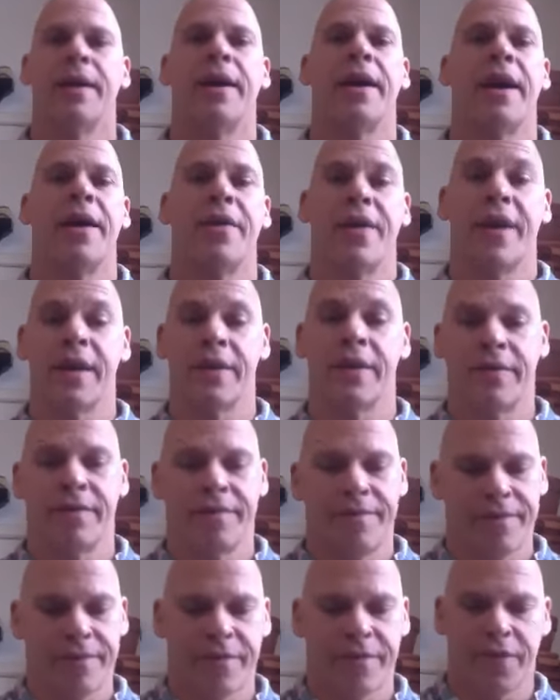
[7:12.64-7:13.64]
And then
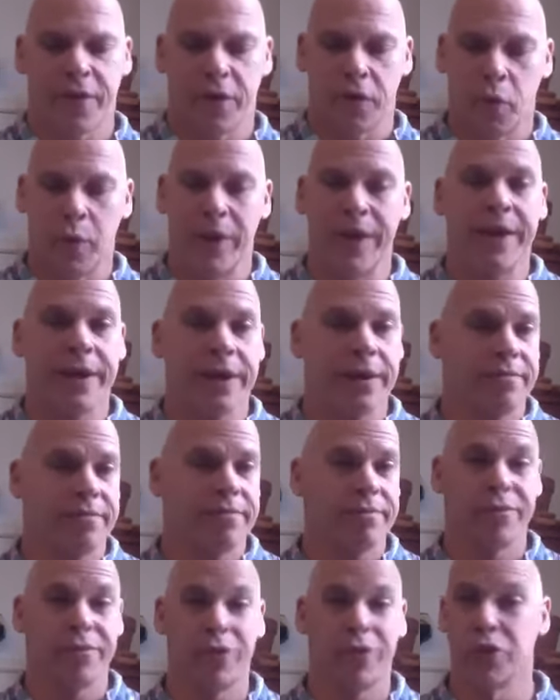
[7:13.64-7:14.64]
for a week,
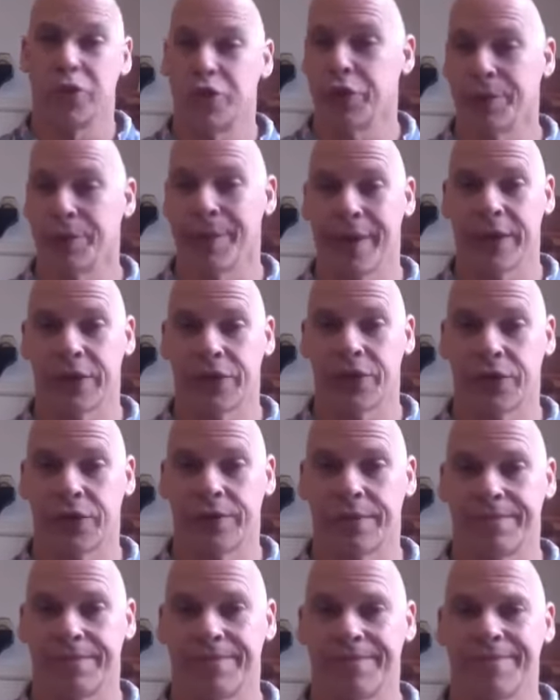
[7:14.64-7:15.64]
do 2
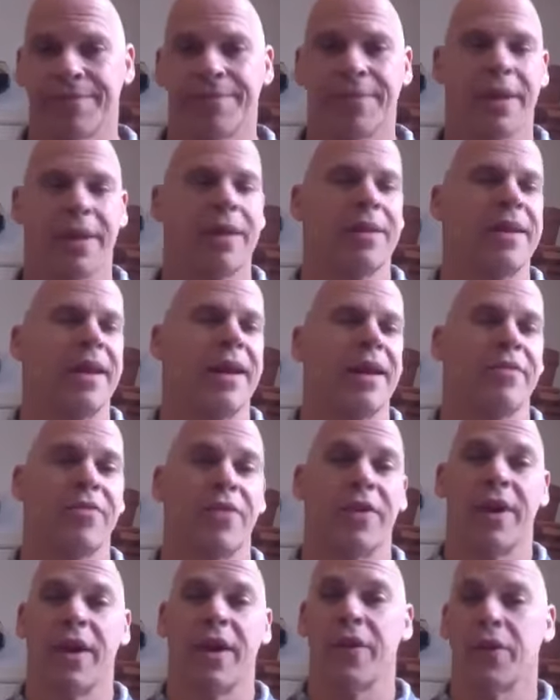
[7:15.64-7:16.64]
minutes. Then
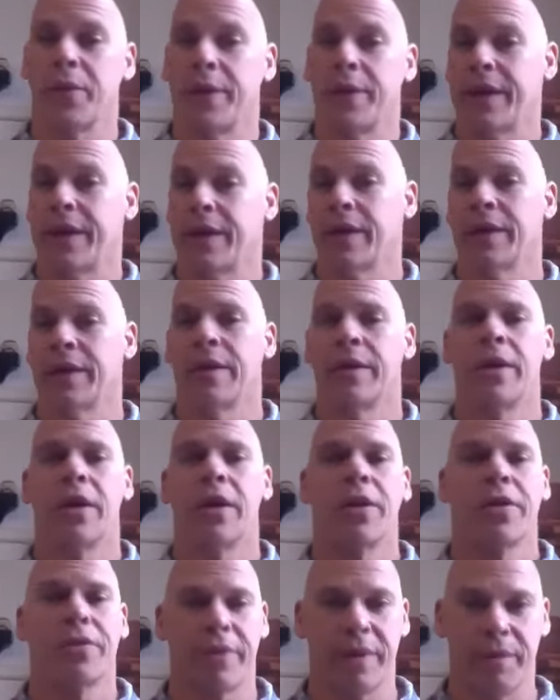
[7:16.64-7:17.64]
for another week,
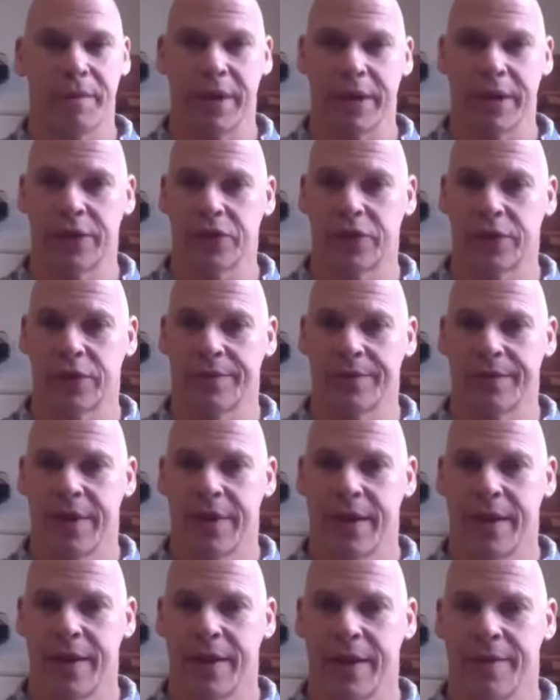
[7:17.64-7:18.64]
3 minutes.
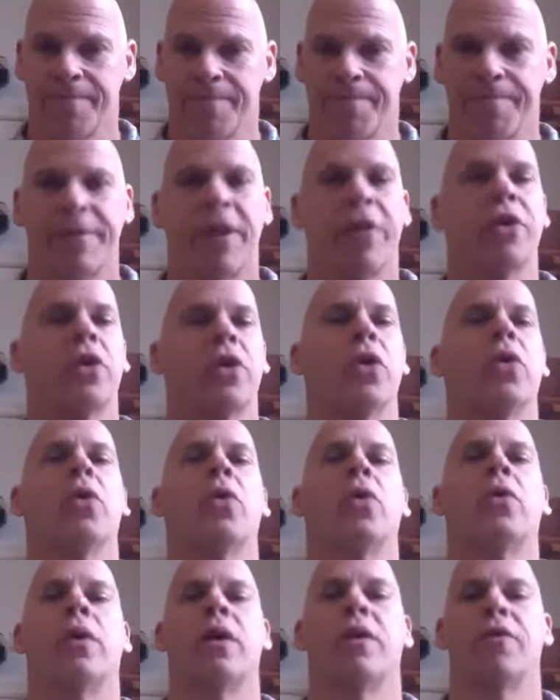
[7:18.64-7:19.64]
Now the
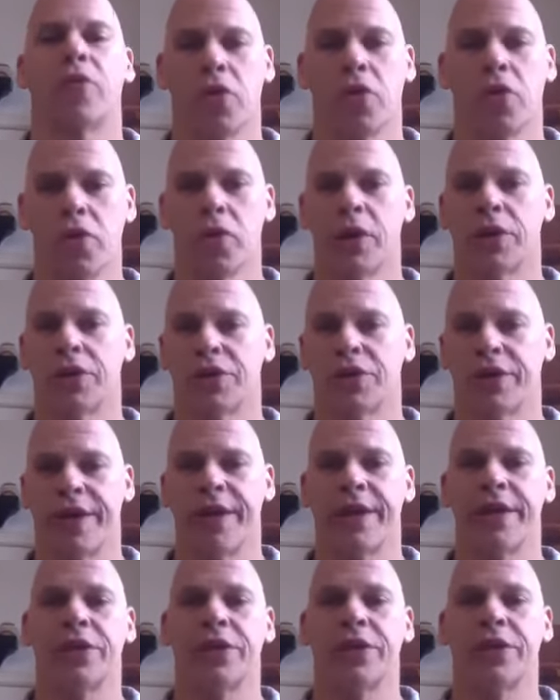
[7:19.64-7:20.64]
goal, of course,
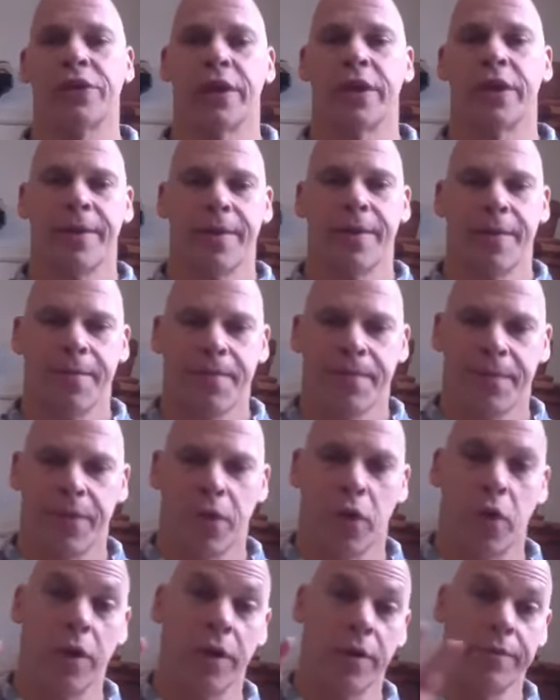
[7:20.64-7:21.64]

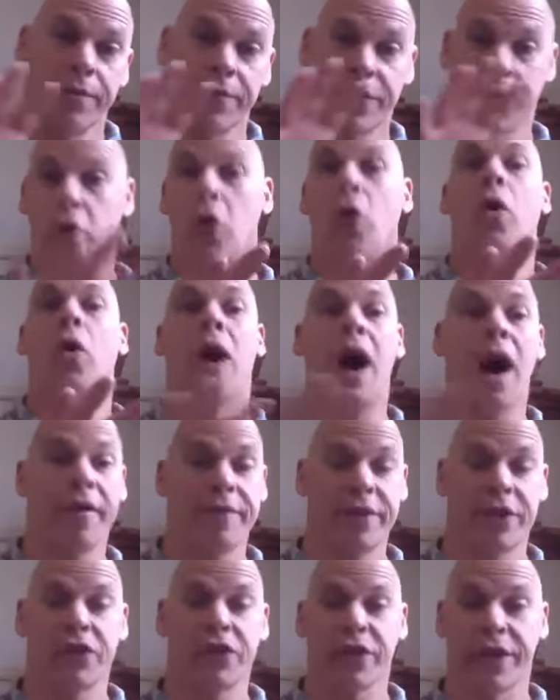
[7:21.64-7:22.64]

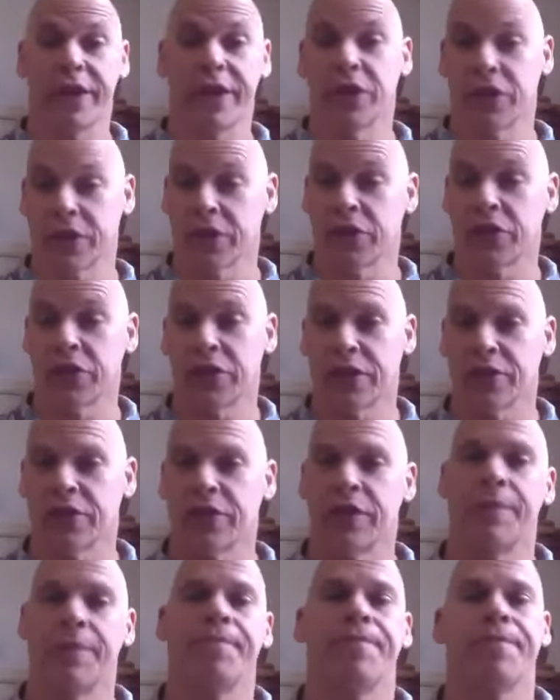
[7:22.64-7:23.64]
obviously is
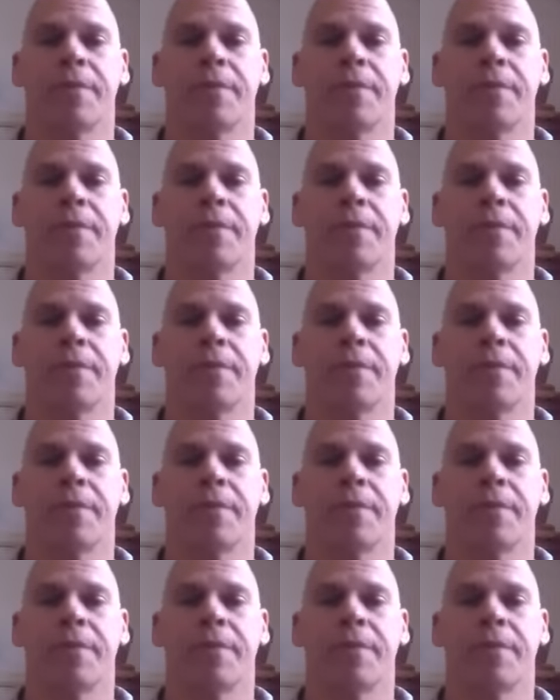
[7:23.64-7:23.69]
consistency.